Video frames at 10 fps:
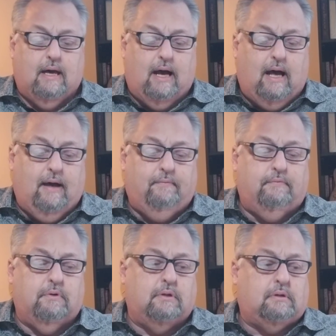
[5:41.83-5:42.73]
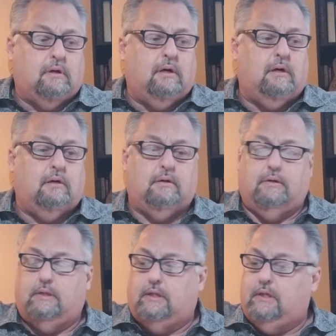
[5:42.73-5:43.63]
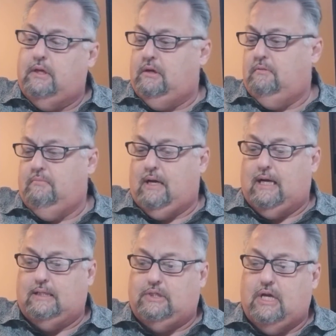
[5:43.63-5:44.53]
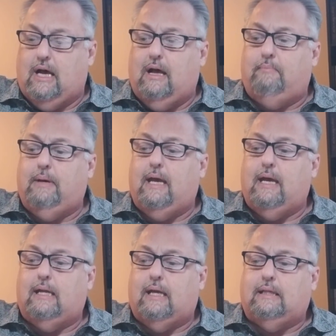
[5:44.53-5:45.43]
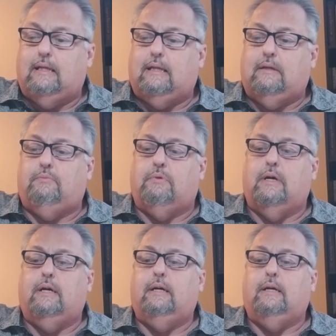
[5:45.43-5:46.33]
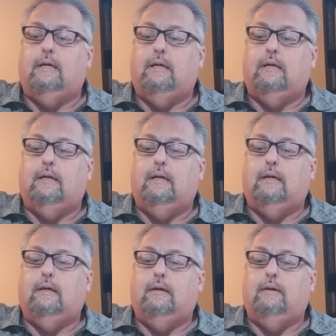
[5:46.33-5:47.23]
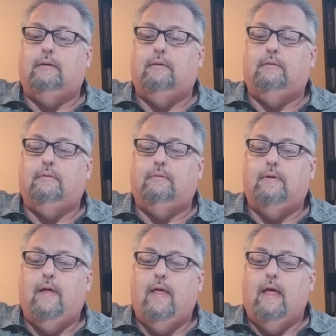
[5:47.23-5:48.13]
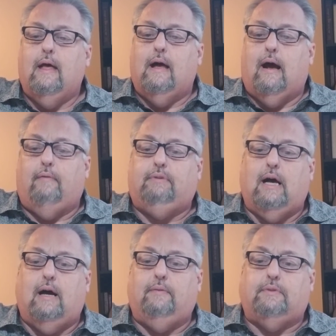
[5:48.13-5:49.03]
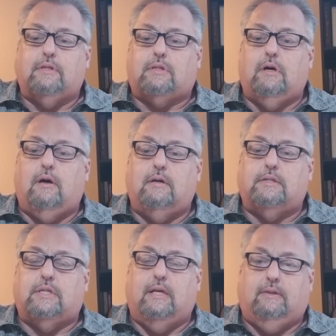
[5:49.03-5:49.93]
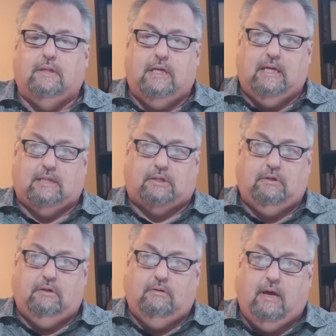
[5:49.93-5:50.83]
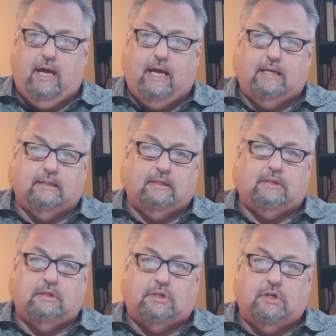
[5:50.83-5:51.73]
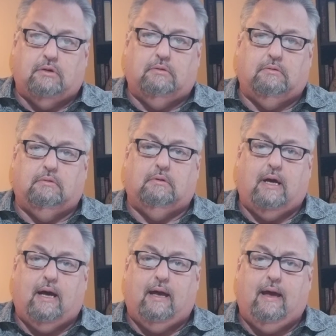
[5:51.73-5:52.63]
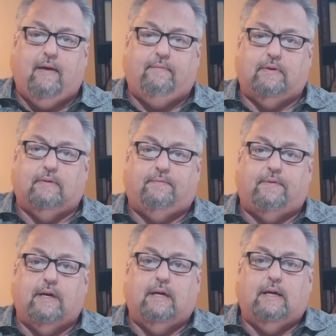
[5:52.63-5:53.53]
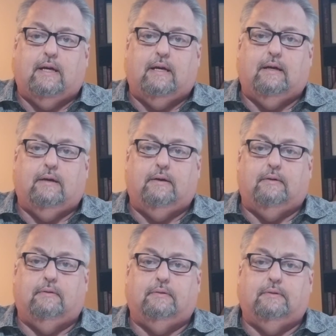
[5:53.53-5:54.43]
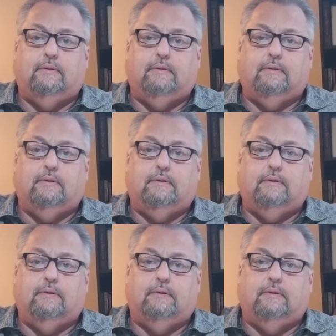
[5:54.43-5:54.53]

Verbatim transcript: I've worked hard to do my job and I did it well. I've got the scars in these two hands to show I haven't failed.